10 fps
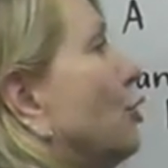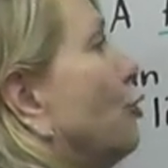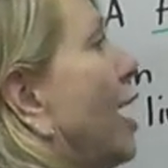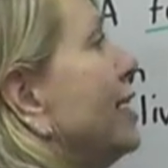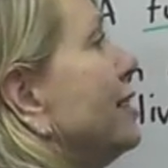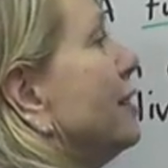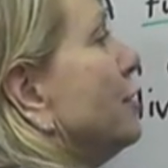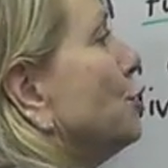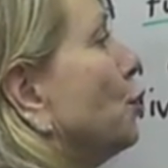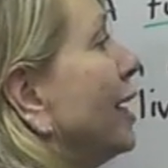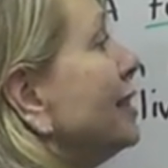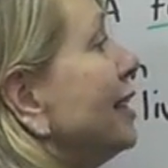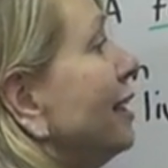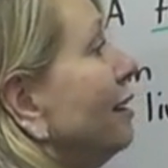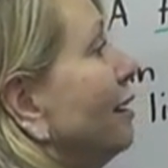greater than
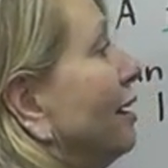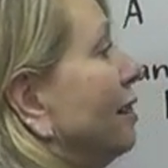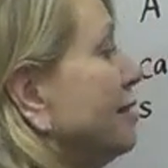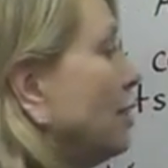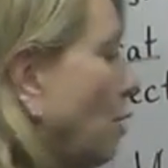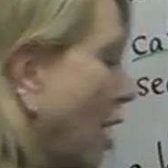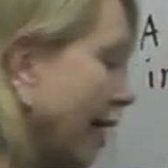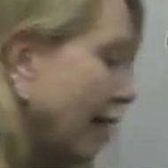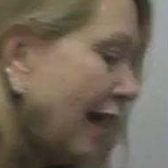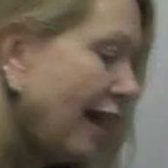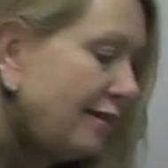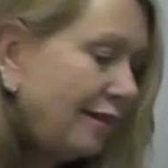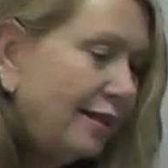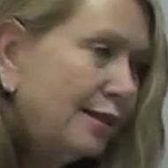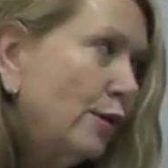20, so I can answer
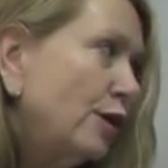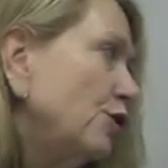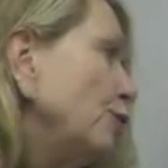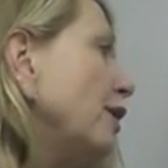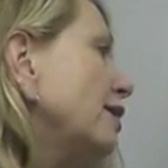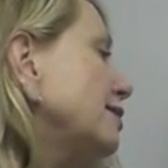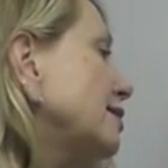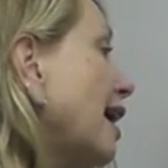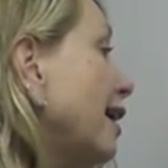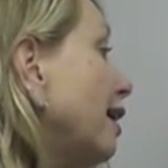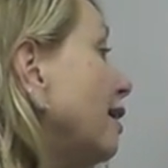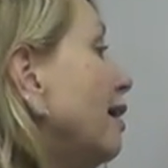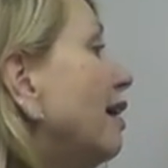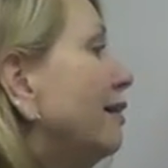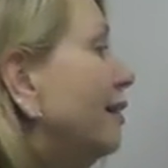this question by
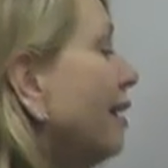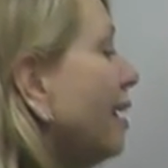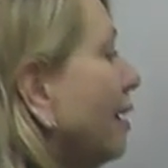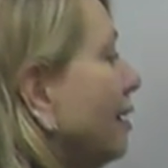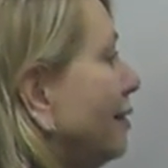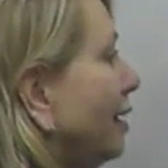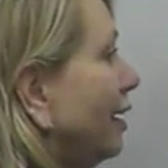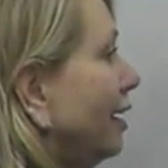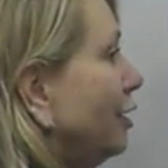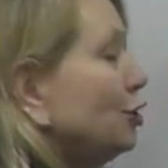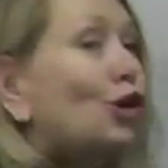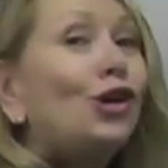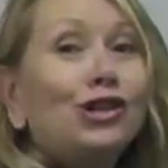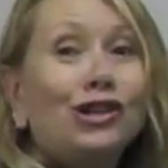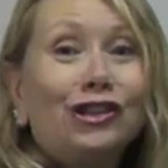saying the, the
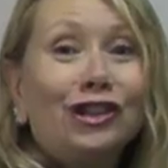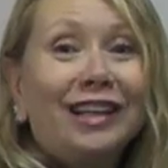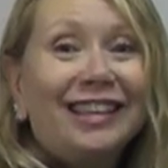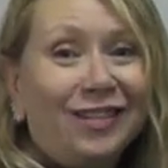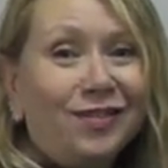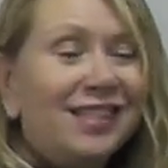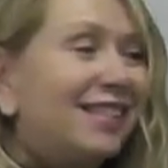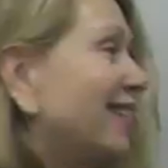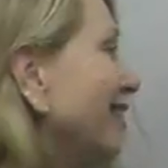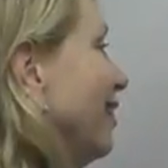turtle lives